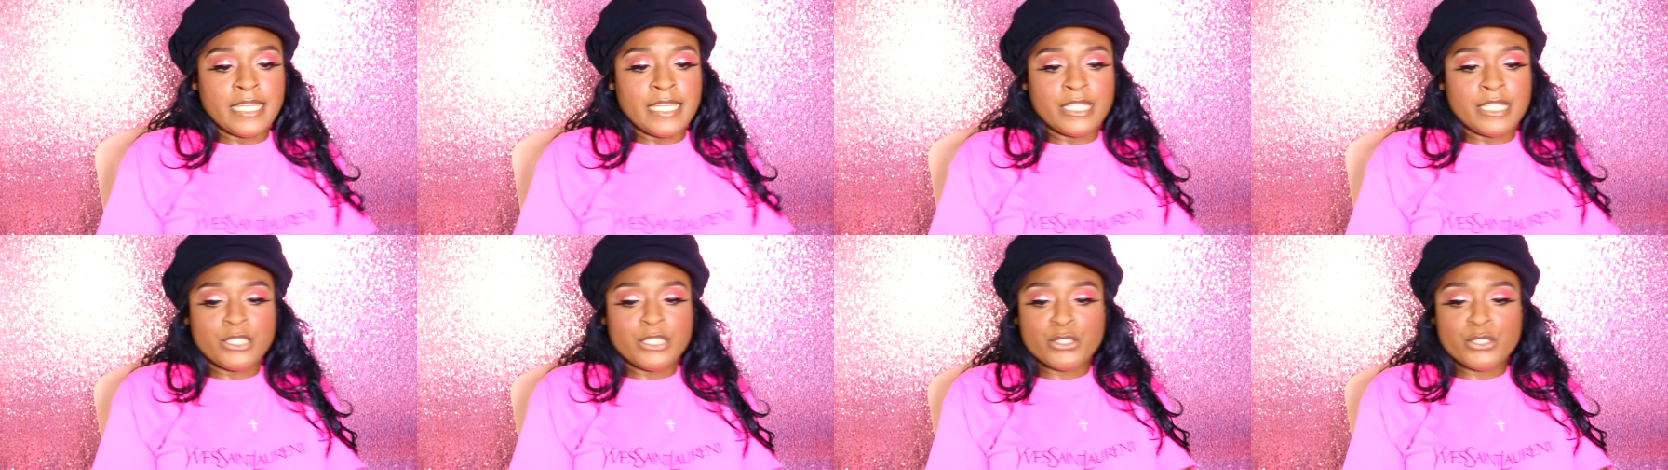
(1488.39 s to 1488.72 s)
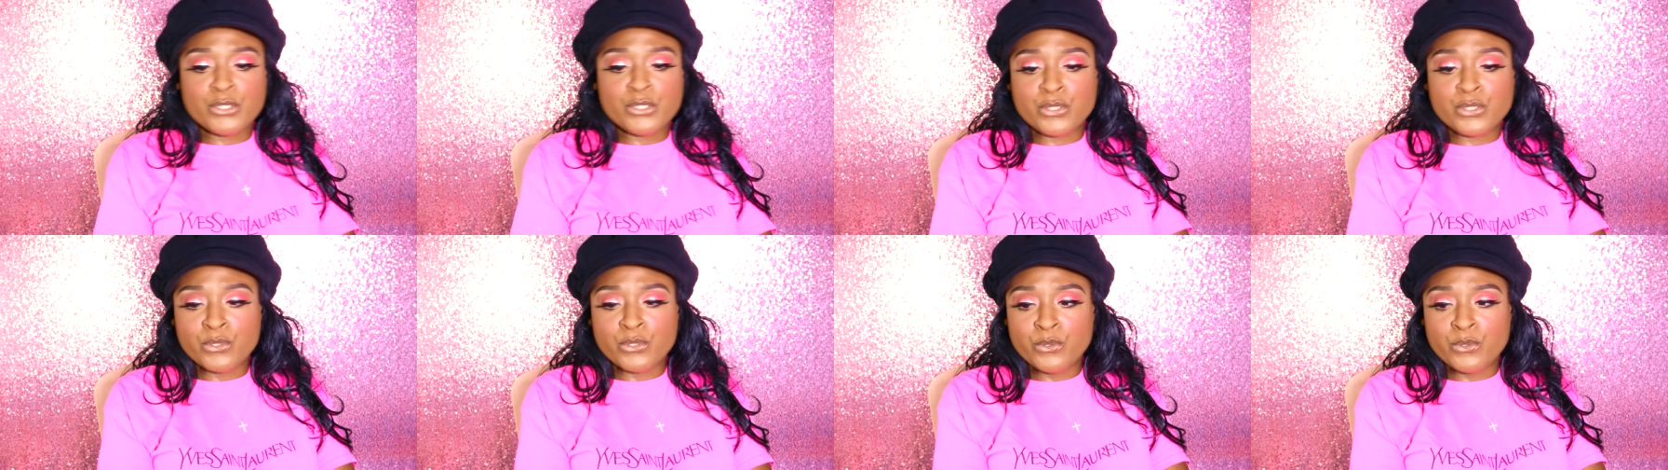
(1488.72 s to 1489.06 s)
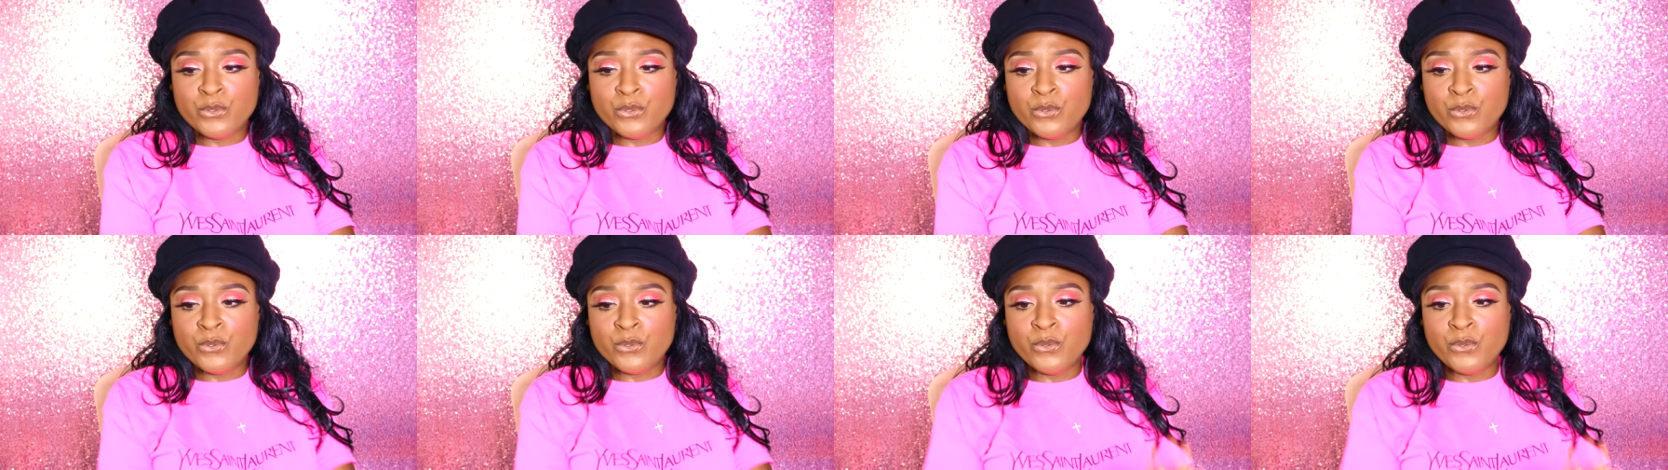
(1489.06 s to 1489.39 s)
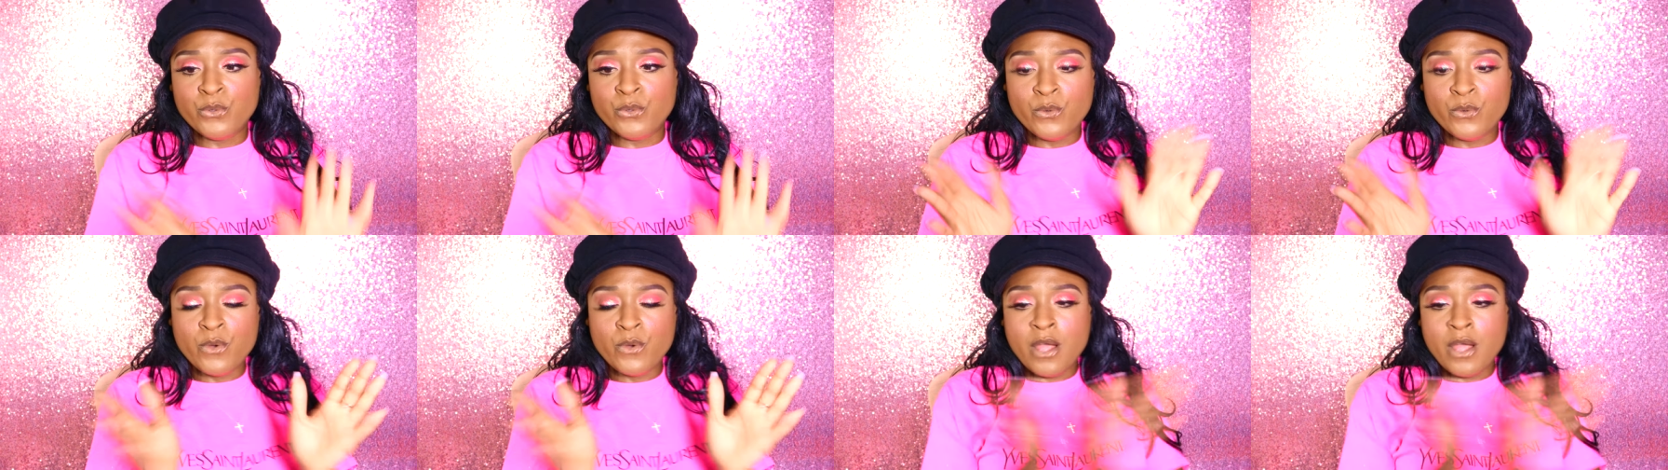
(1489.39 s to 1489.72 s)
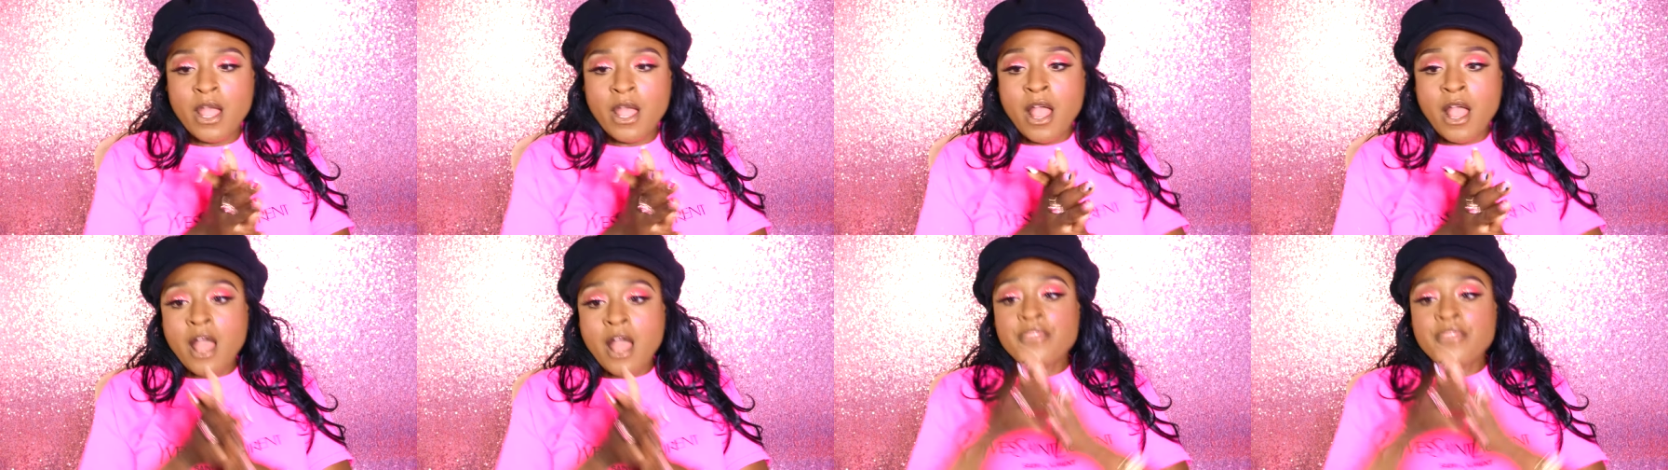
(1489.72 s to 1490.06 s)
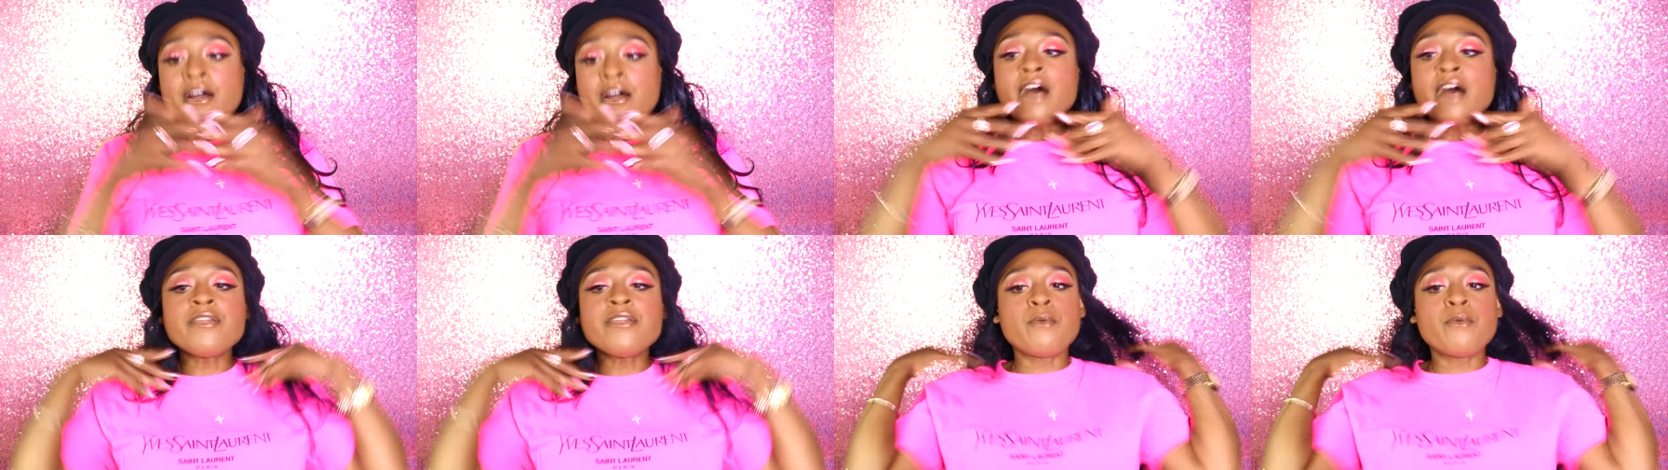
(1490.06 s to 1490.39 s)
into
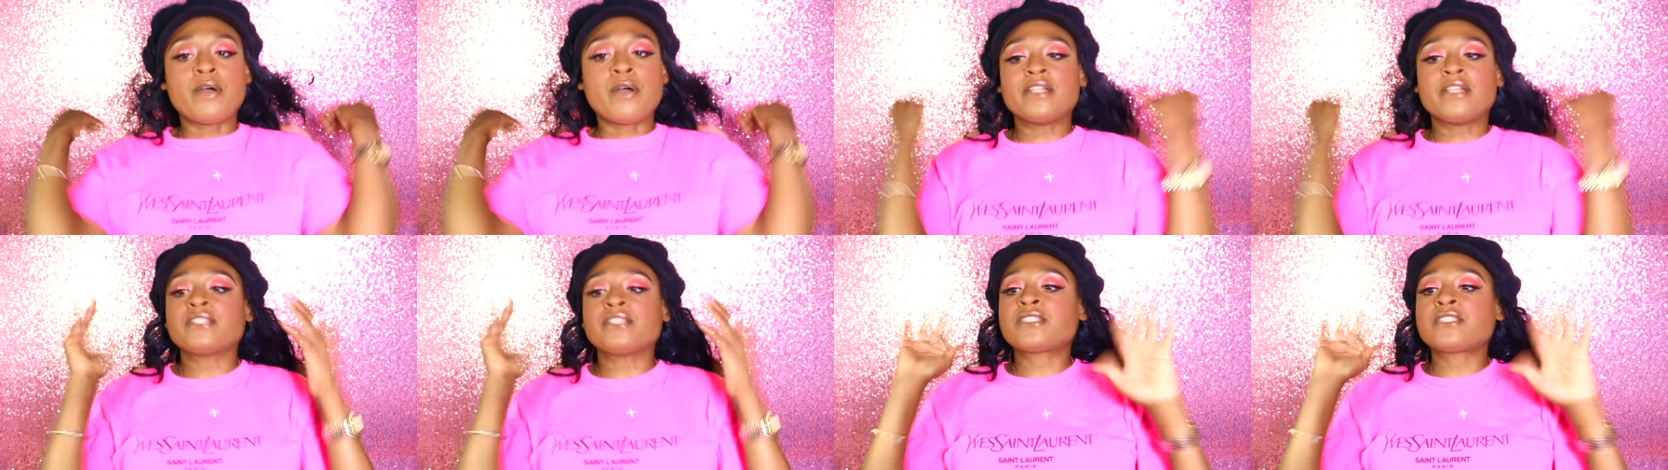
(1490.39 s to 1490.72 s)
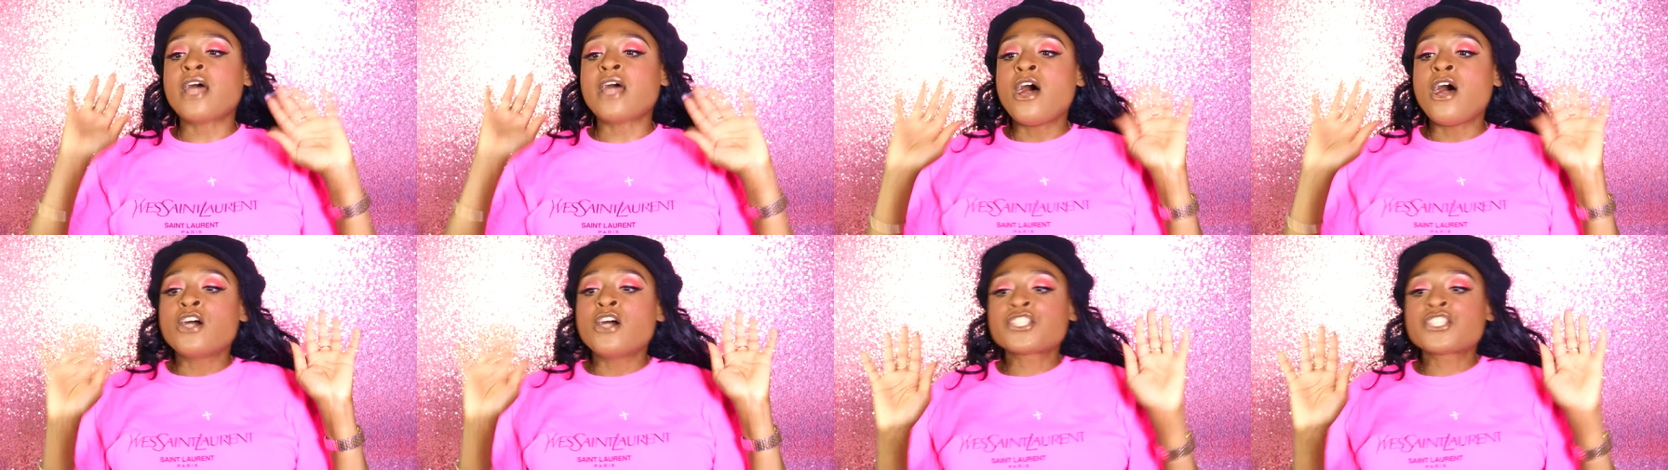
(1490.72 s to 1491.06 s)
the other ones.